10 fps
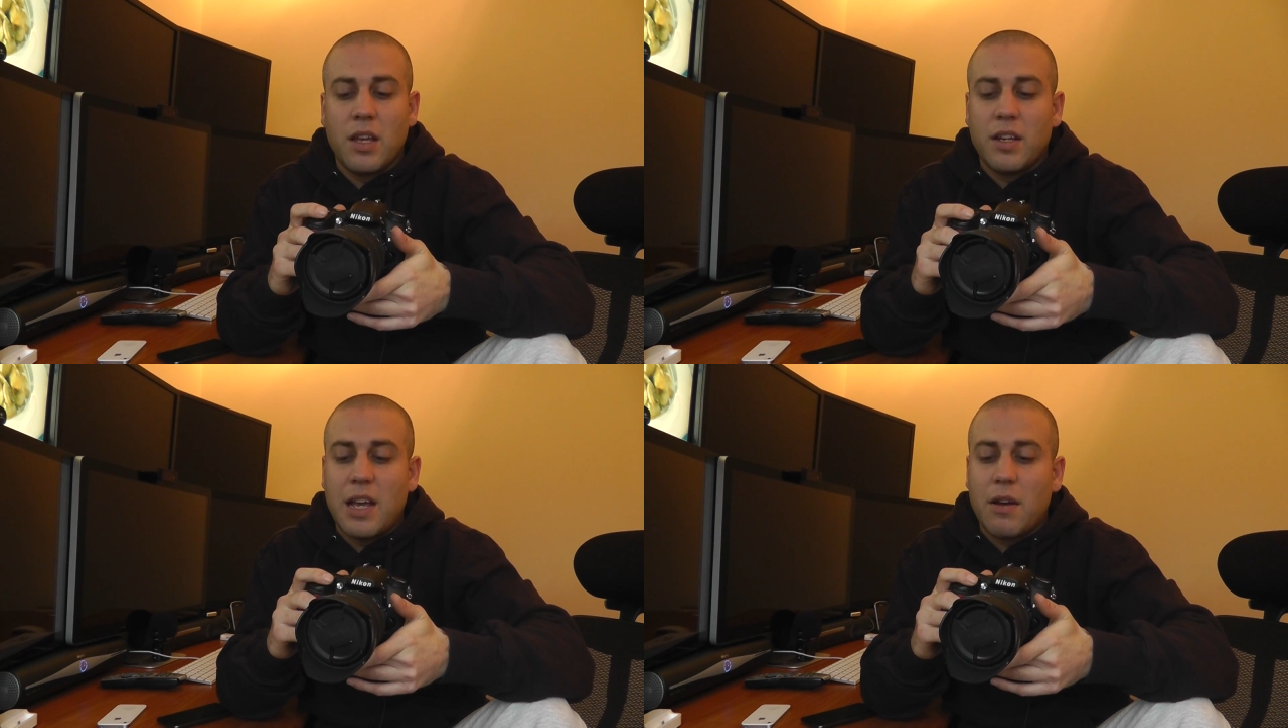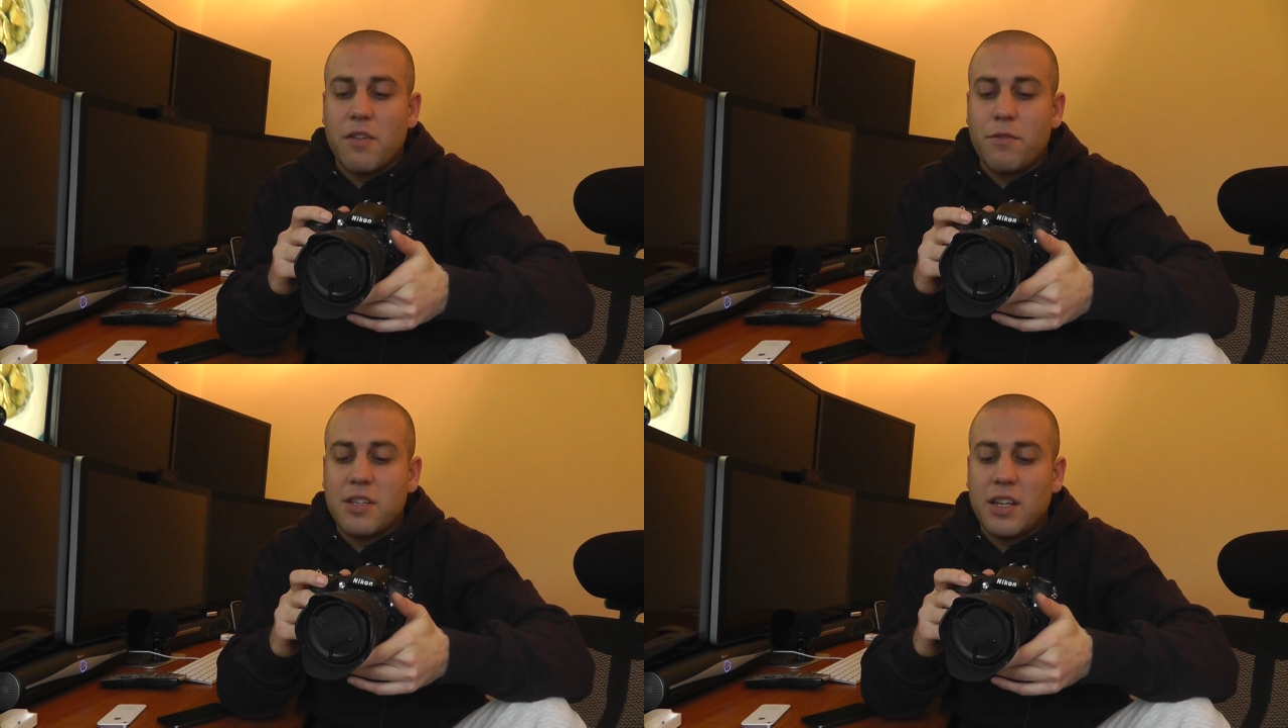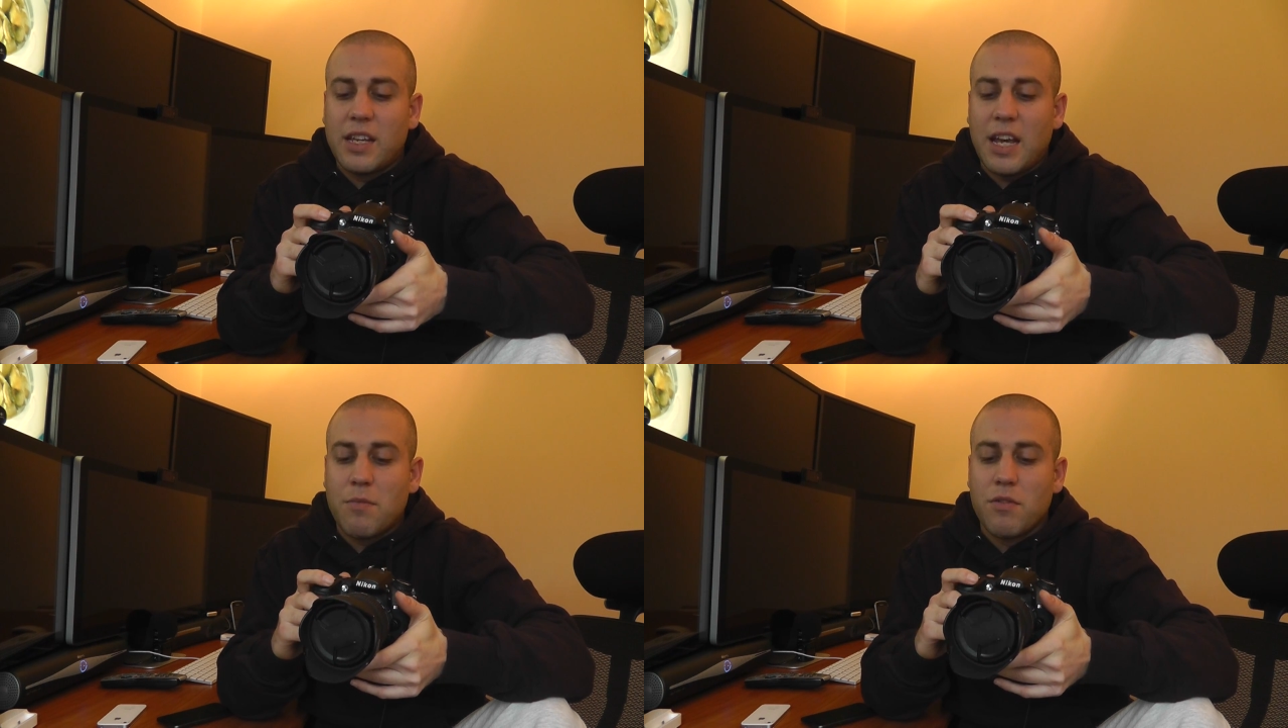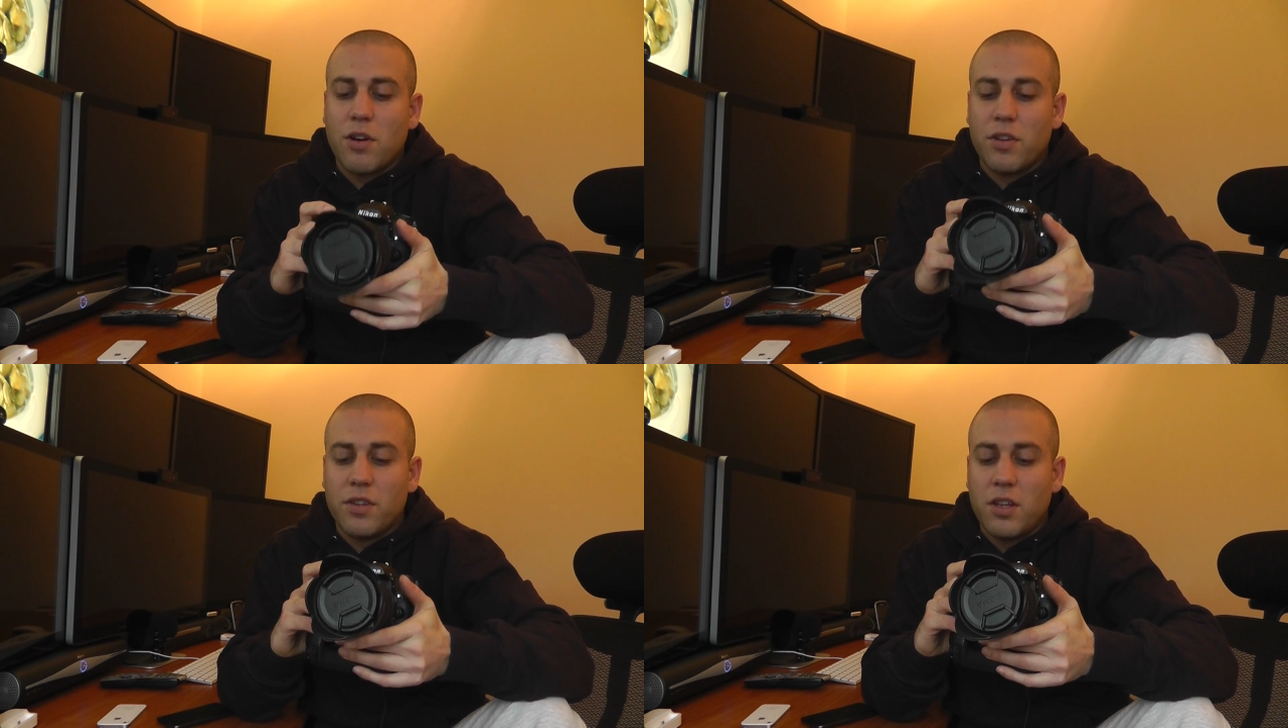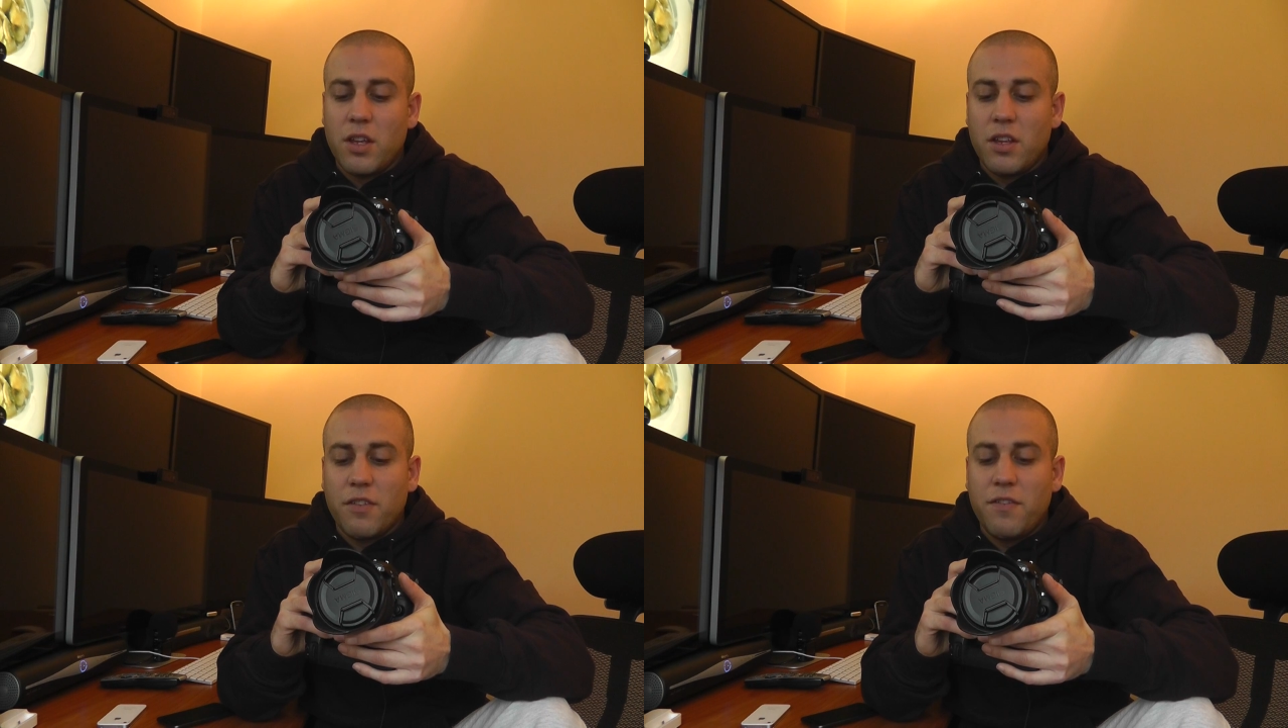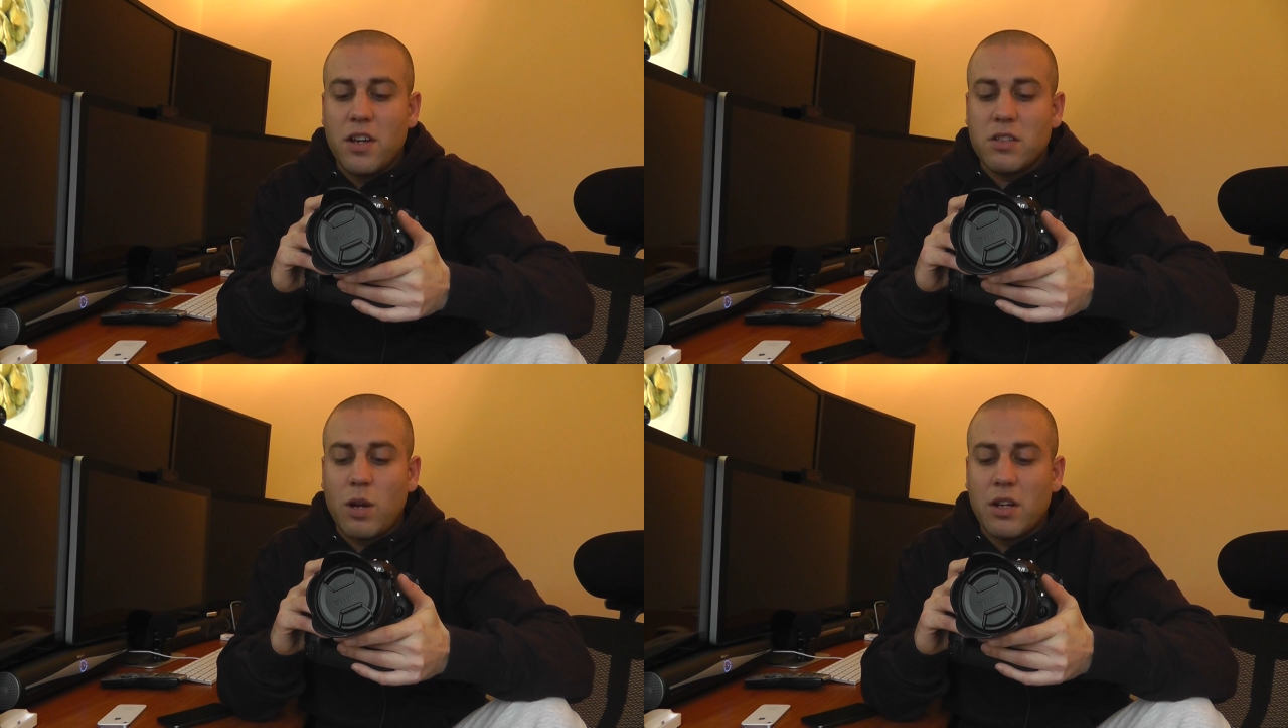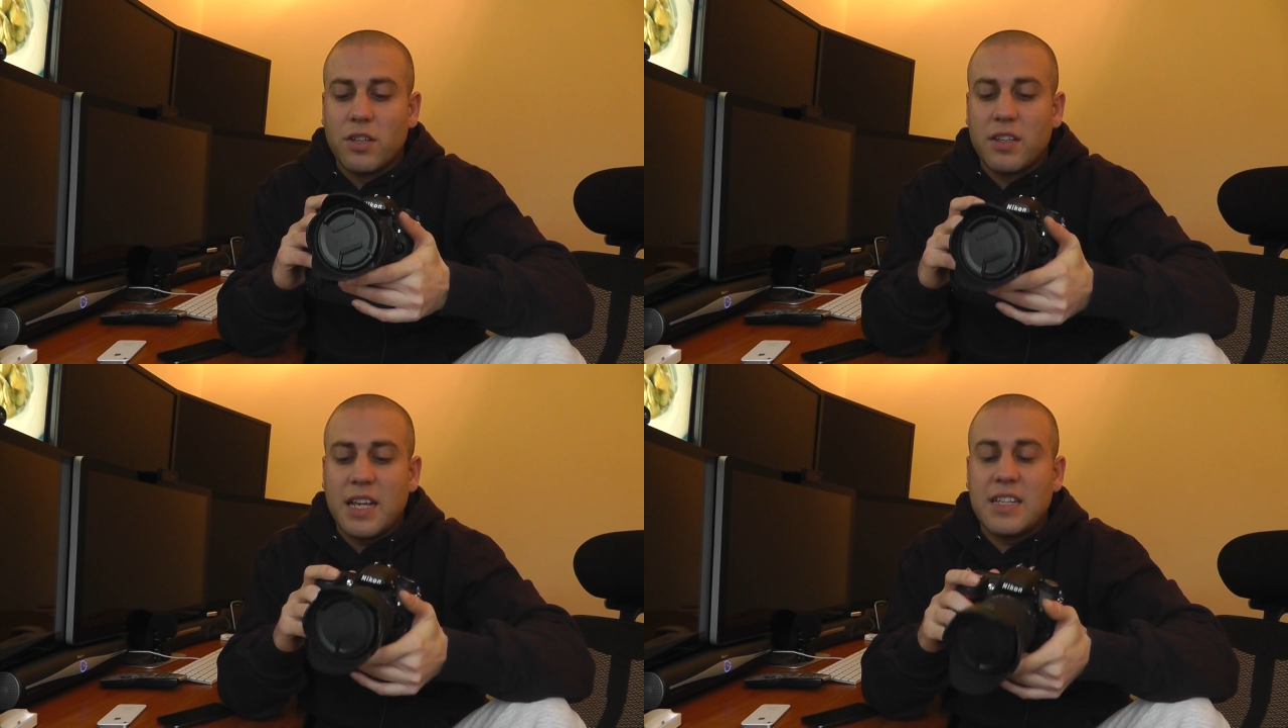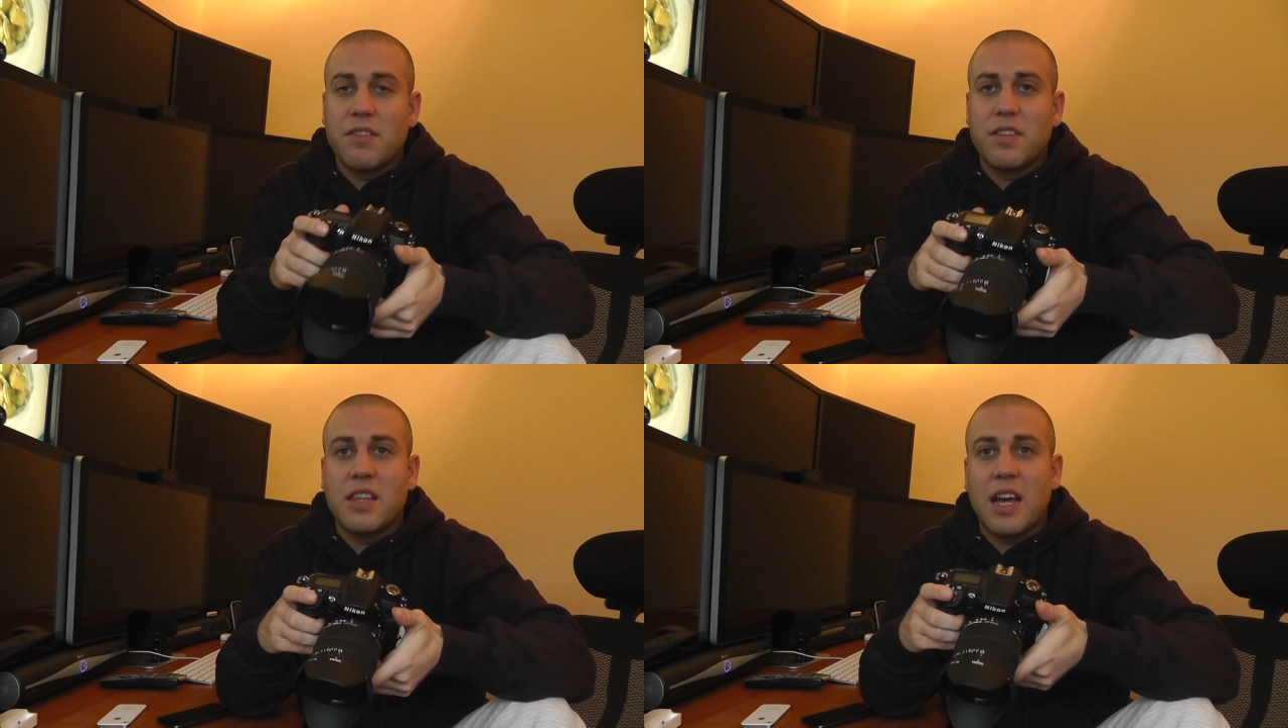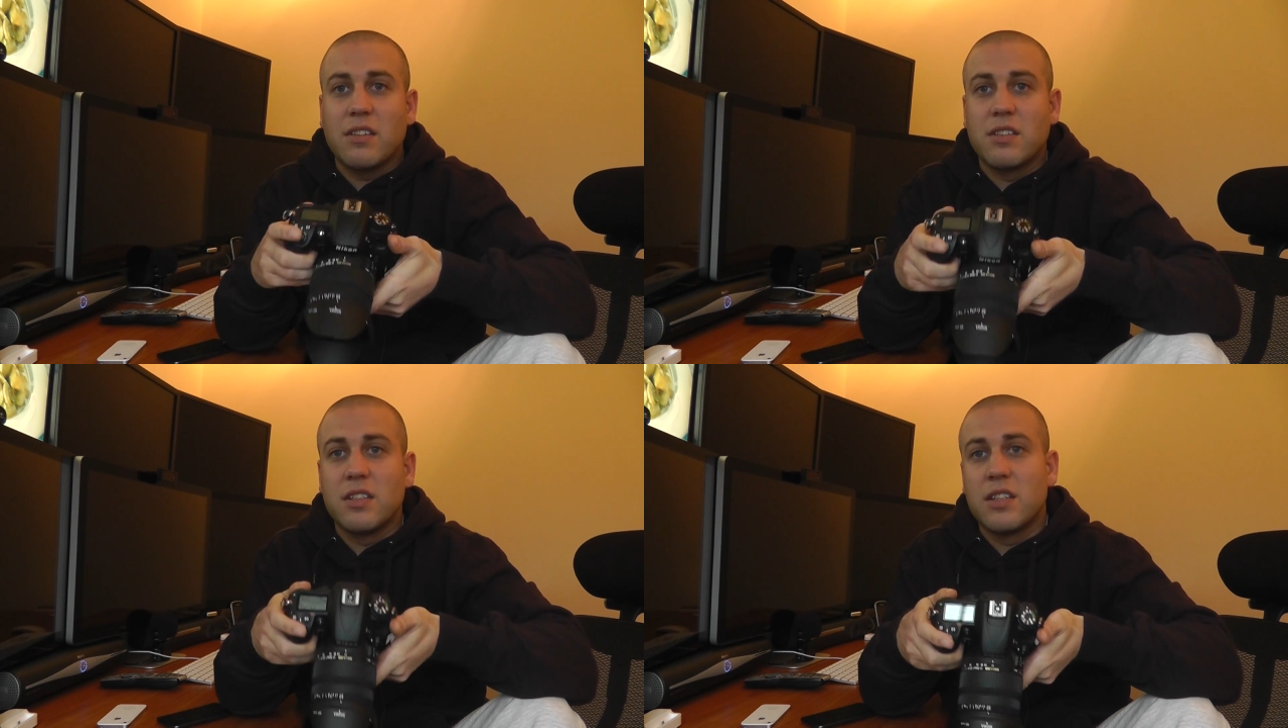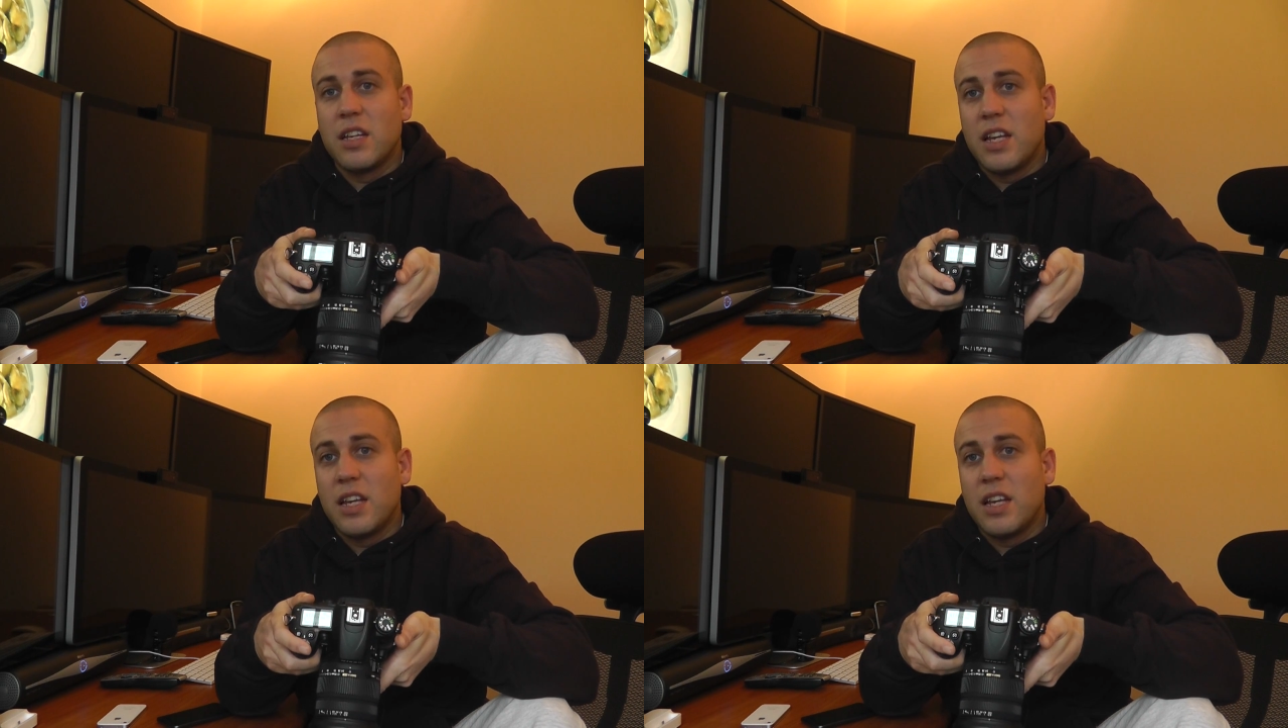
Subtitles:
Now, if we turn the camera on, the first way on the D7000